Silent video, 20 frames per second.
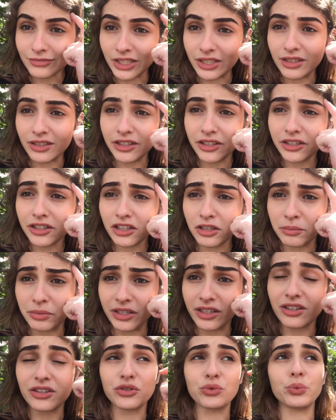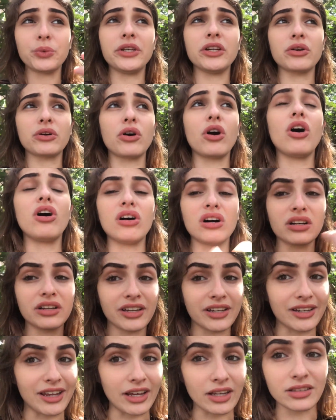in here because we are all
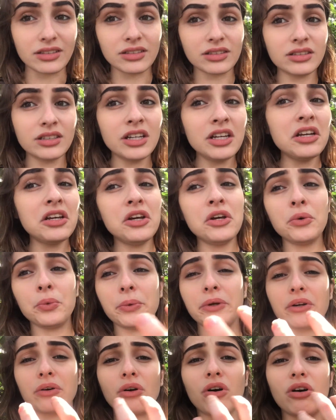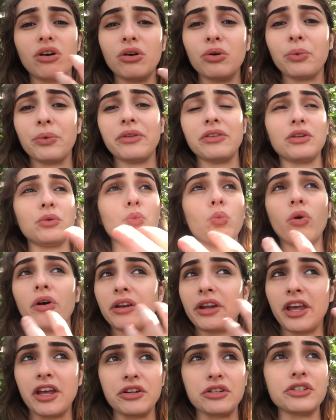connected. We are all within
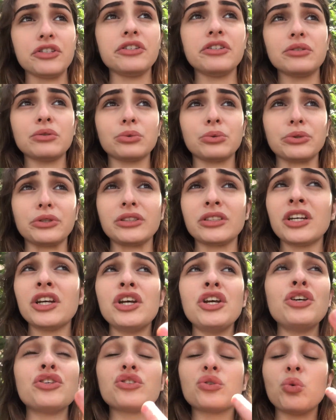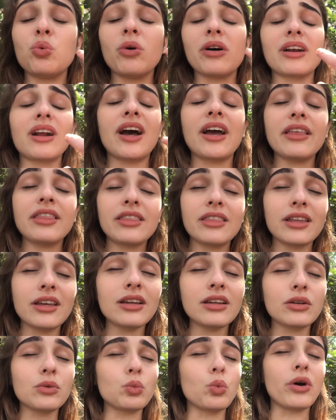one energy source. So what I
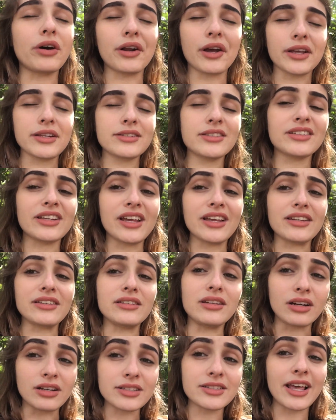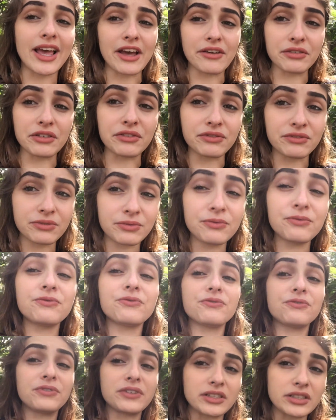think and what I say does have a
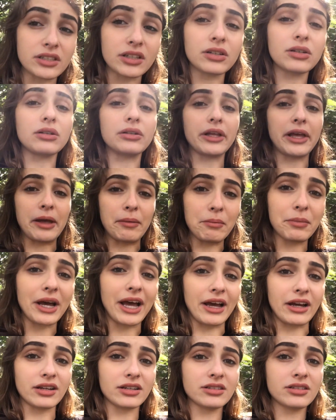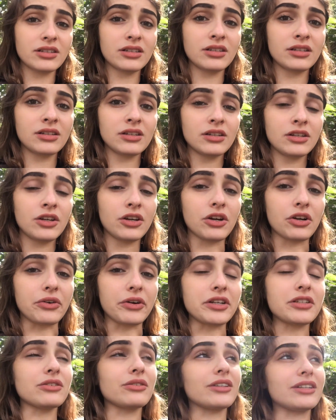physical impact.
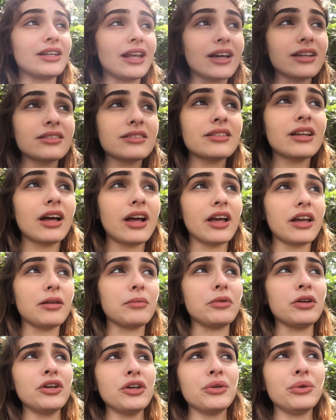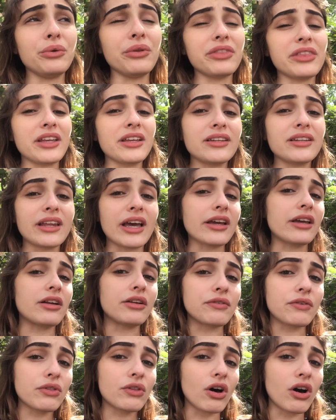Alright, so the next time you think
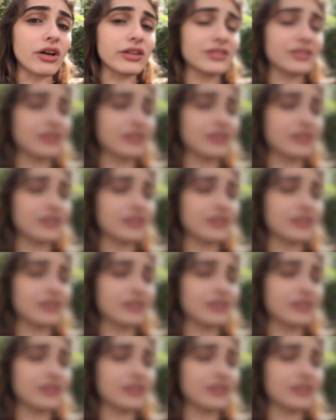negative thoughts,